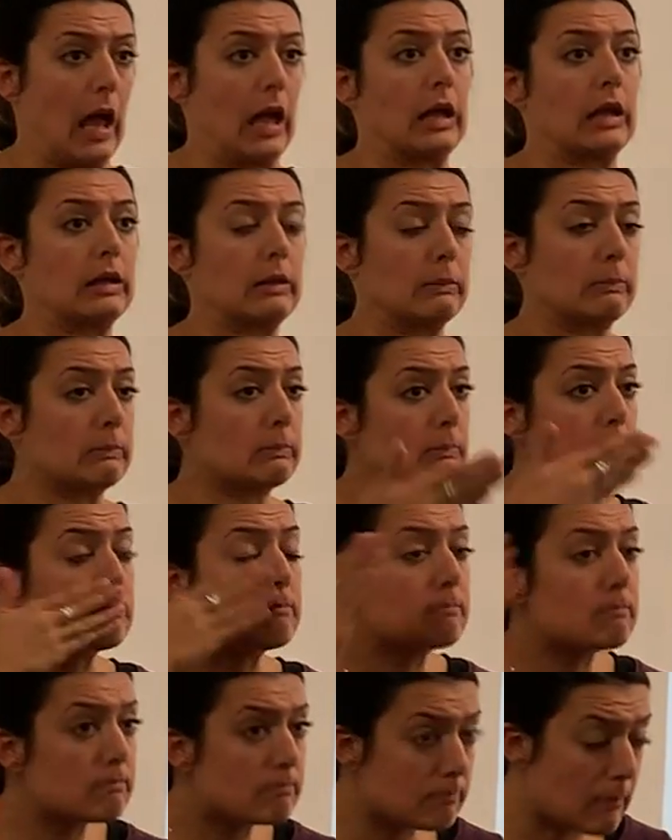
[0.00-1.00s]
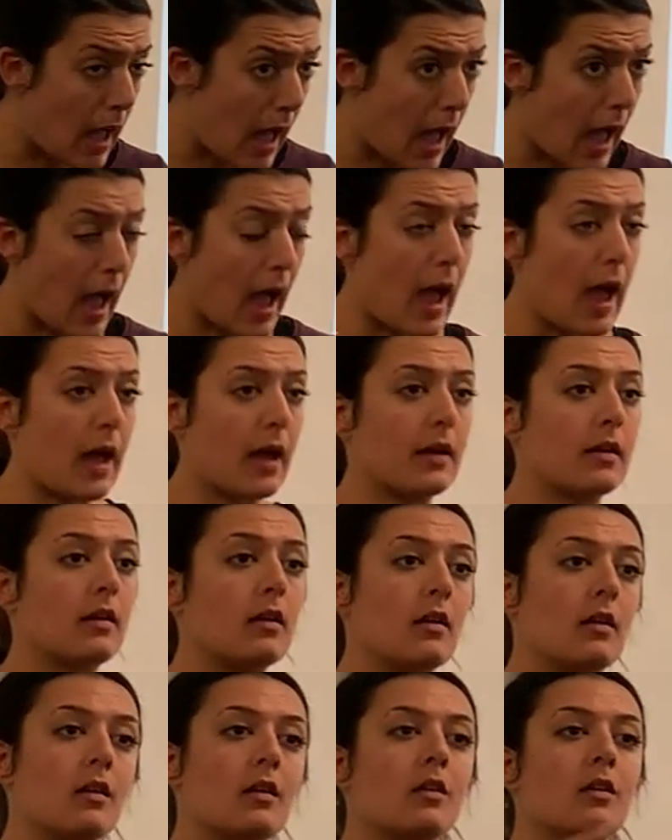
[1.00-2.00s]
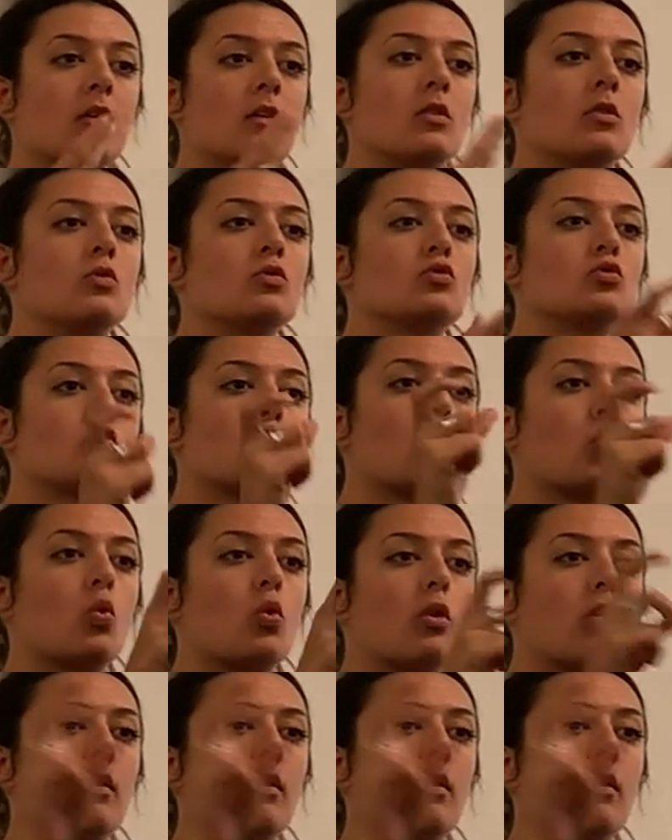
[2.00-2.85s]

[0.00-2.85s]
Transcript: You are in deep doo-doo. If your heart does not